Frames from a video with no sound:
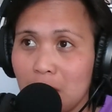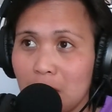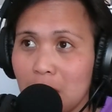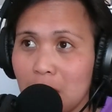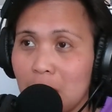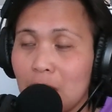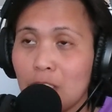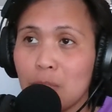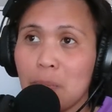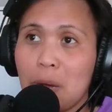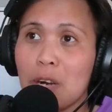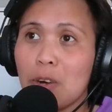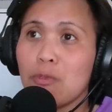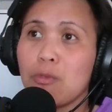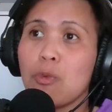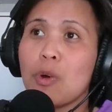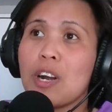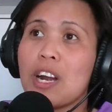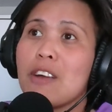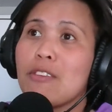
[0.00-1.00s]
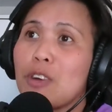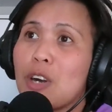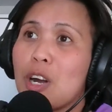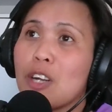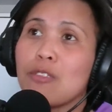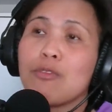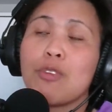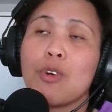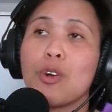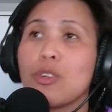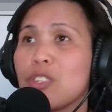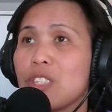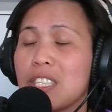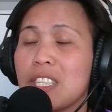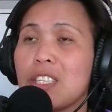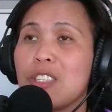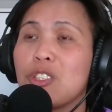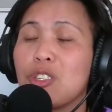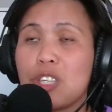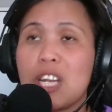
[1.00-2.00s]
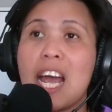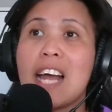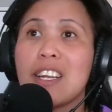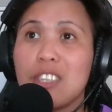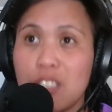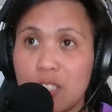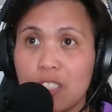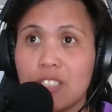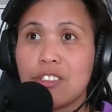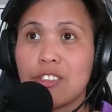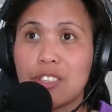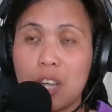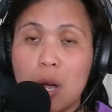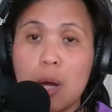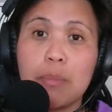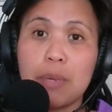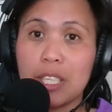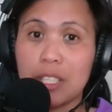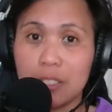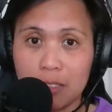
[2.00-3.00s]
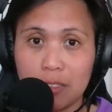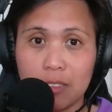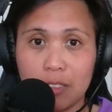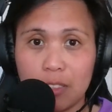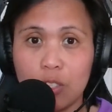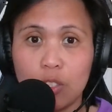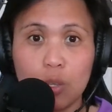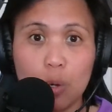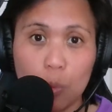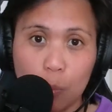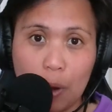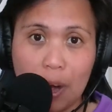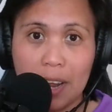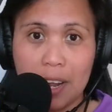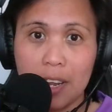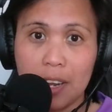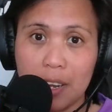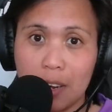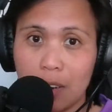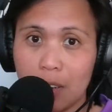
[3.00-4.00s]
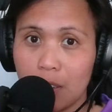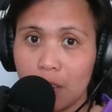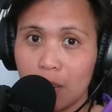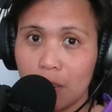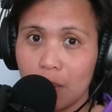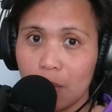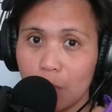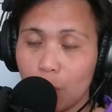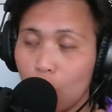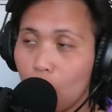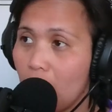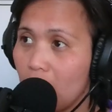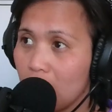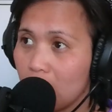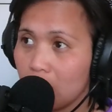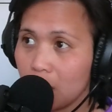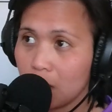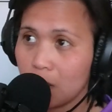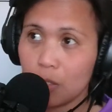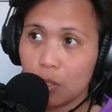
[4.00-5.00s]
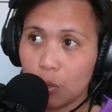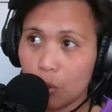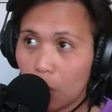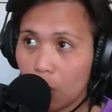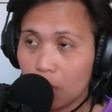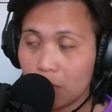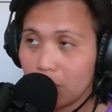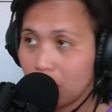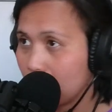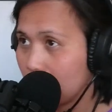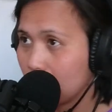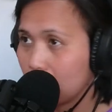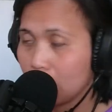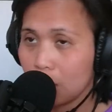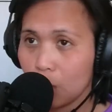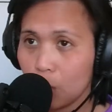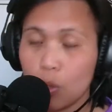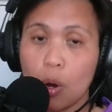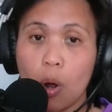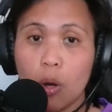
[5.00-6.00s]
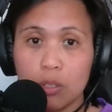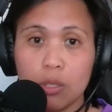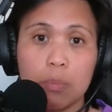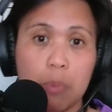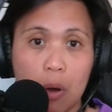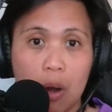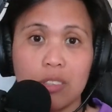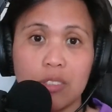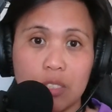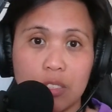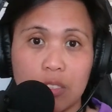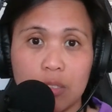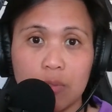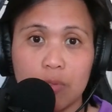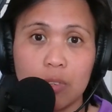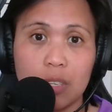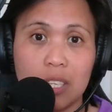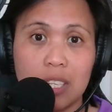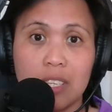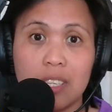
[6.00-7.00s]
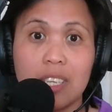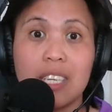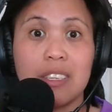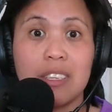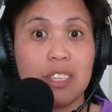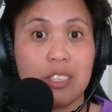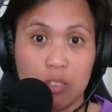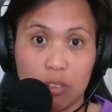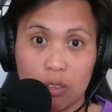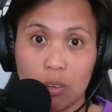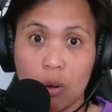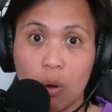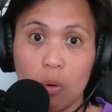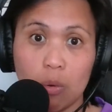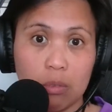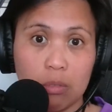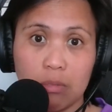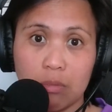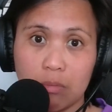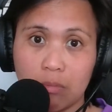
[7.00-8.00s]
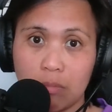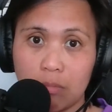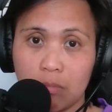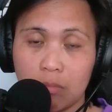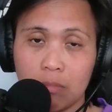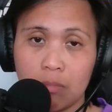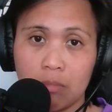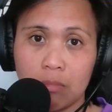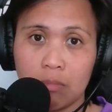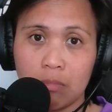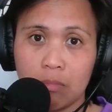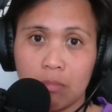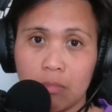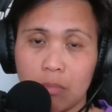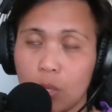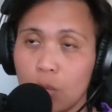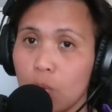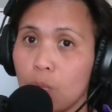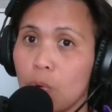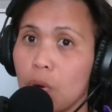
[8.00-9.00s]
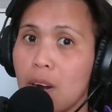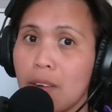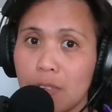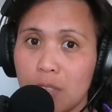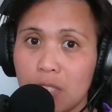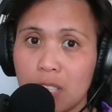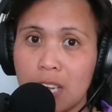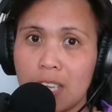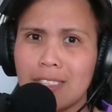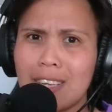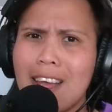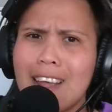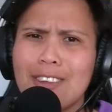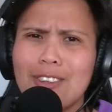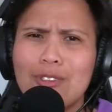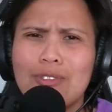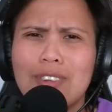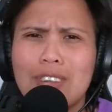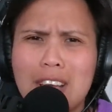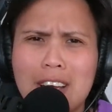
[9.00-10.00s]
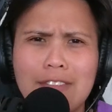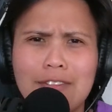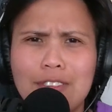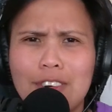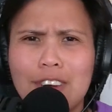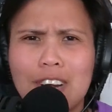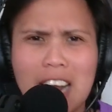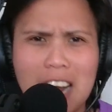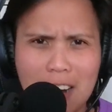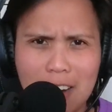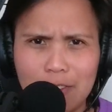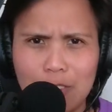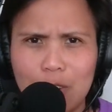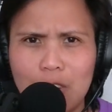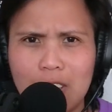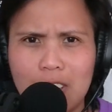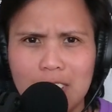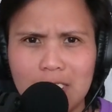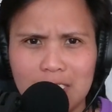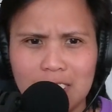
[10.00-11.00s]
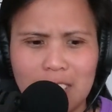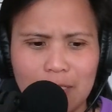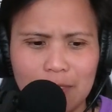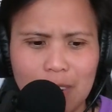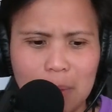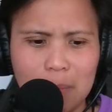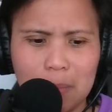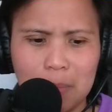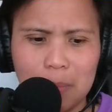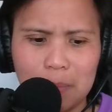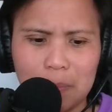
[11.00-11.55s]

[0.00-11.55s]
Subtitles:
in spite of whatever adversities, challenges coming your way while you're on the process of really hitting your goal. You do whatever it takes, and you never ever give up.